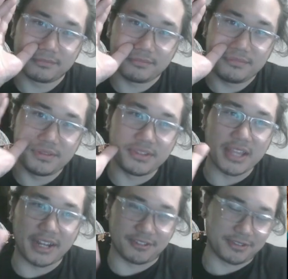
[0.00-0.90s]

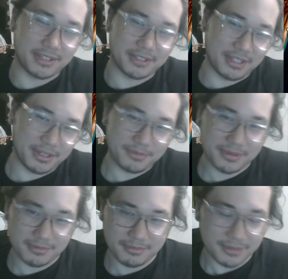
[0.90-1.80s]
9 or 10
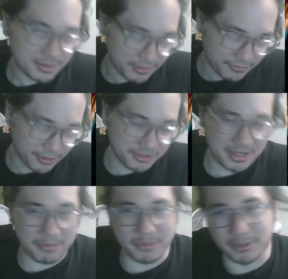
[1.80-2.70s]
games. This is the first
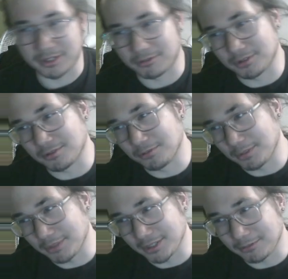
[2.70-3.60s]
time I made a Crystal
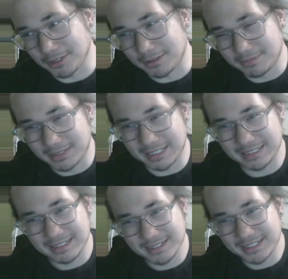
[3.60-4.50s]
Wing, by the way.
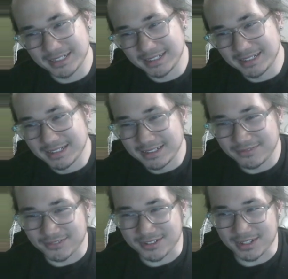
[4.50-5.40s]

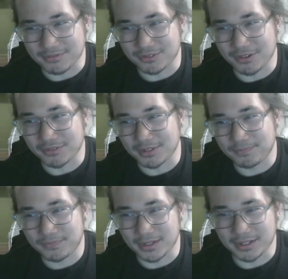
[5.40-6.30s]
First time for everything.
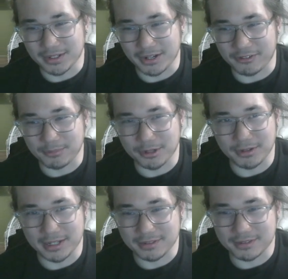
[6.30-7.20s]
Area
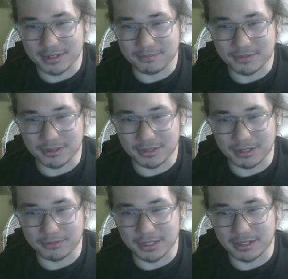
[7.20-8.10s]
Impo, add the Zep. So
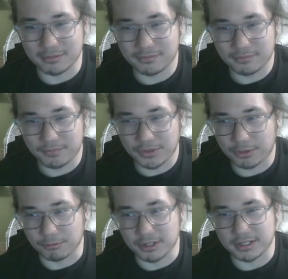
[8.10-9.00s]
now we have
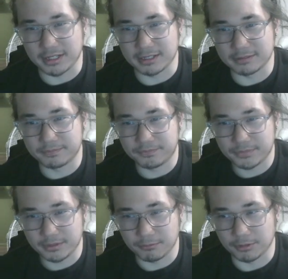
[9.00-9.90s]
3 in hand,
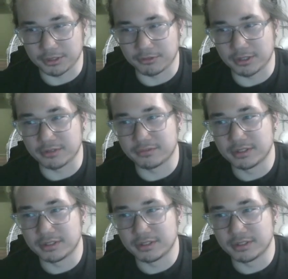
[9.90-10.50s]
1 in grave.